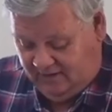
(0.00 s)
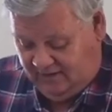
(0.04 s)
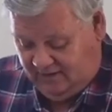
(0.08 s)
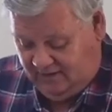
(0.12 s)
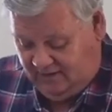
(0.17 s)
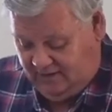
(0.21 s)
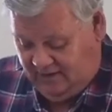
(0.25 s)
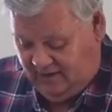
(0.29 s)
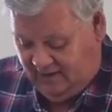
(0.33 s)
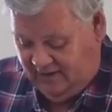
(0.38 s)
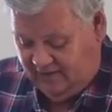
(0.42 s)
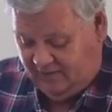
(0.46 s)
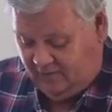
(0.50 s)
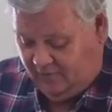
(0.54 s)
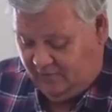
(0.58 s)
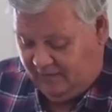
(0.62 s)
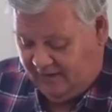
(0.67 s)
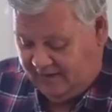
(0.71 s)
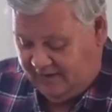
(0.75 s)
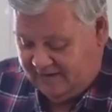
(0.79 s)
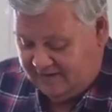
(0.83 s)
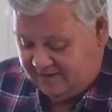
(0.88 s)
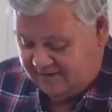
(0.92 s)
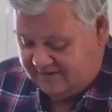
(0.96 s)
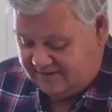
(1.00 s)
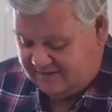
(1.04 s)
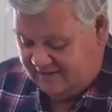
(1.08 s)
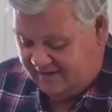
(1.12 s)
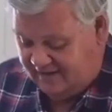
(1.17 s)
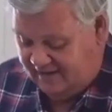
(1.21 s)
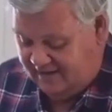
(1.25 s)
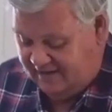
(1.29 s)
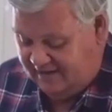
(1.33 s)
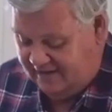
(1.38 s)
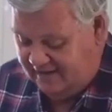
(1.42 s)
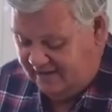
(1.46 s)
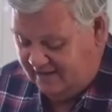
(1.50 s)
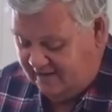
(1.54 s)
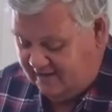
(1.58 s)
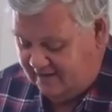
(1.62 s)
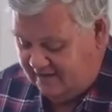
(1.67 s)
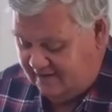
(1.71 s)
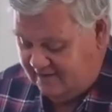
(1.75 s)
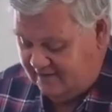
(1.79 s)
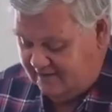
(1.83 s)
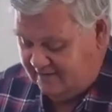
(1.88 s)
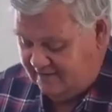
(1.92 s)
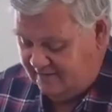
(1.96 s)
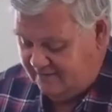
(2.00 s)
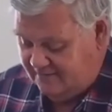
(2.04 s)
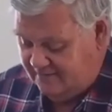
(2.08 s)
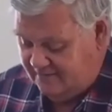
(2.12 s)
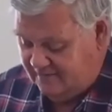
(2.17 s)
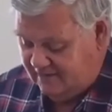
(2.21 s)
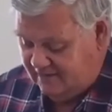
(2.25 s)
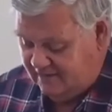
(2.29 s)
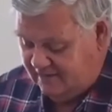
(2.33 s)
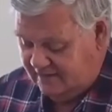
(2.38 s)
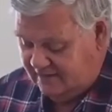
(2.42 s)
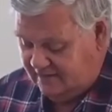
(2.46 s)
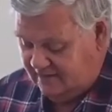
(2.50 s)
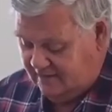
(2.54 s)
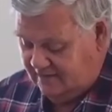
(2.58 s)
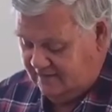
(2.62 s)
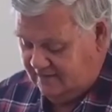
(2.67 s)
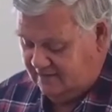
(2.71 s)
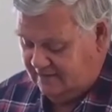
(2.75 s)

The other way to say that